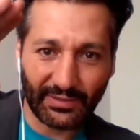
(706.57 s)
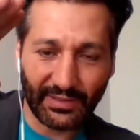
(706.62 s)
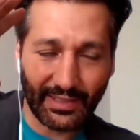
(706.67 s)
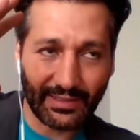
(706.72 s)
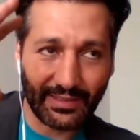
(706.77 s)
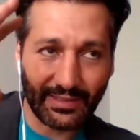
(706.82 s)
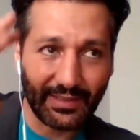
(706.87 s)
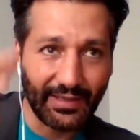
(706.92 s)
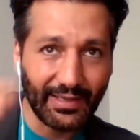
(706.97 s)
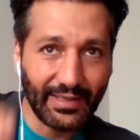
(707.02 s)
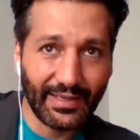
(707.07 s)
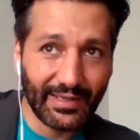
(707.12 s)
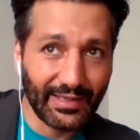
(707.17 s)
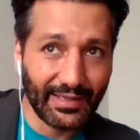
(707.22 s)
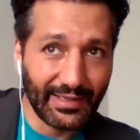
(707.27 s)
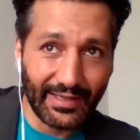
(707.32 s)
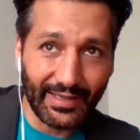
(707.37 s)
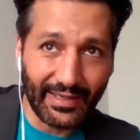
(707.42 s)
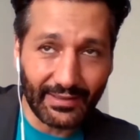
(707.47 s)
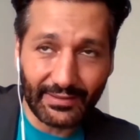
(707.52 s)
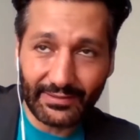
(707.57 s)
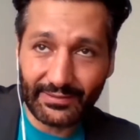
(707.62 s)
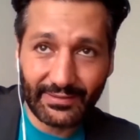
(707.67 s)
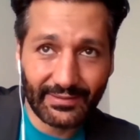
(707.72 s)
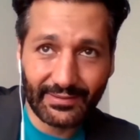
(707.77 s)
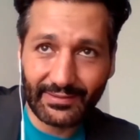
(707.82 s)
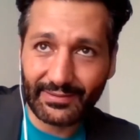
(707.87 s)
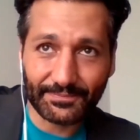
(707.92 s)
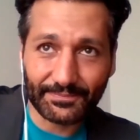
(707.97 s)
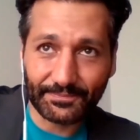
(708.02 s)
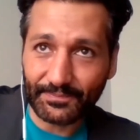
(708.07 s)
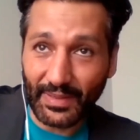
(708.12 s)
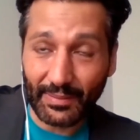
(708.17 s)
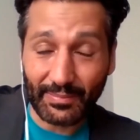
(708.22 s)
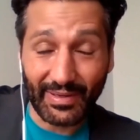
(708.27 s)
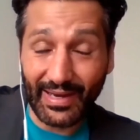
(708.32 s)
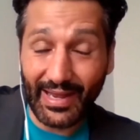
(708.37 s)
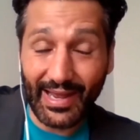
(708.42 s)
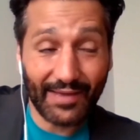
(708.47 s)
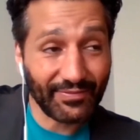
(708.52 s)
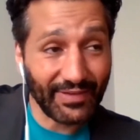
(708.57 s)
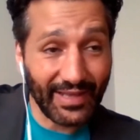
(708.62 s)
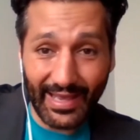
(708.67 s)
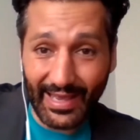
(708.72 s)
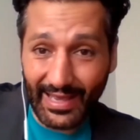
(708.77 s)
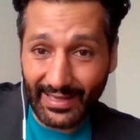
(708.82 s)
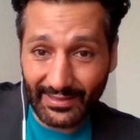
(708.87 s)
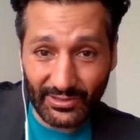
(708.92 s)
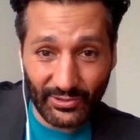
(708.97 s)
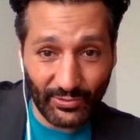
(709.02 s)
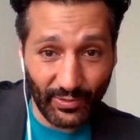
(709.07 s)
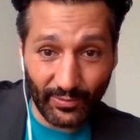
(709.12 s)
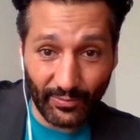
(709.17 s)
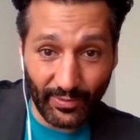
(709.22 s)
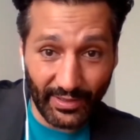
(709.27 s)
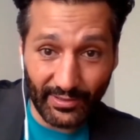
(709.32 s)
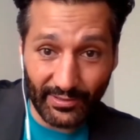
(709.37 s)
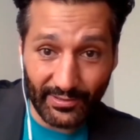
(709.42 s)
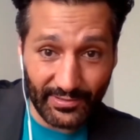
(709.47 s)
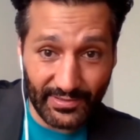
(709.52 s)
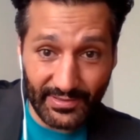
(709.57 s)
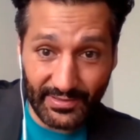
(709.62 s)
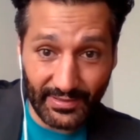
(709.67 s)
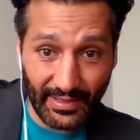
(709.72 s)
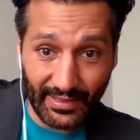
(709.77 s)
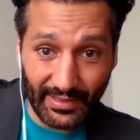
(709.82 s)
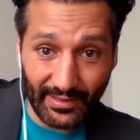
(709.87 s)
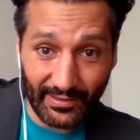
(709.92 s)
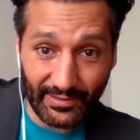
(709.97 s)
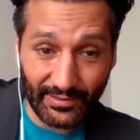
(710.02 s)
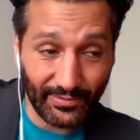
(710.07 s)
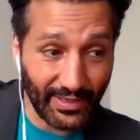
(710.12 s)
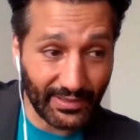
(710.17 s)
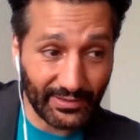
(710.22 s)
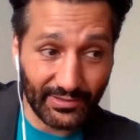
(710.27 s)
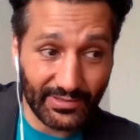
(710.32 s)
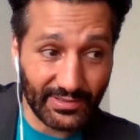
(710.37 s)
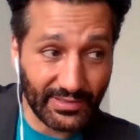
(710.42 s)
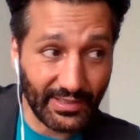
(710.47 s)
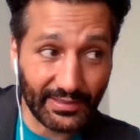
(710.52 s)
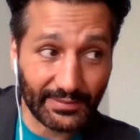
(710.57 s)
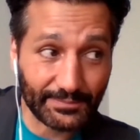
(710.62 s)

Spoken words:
And I mean, I have to hand it to our writers and our directors. Like,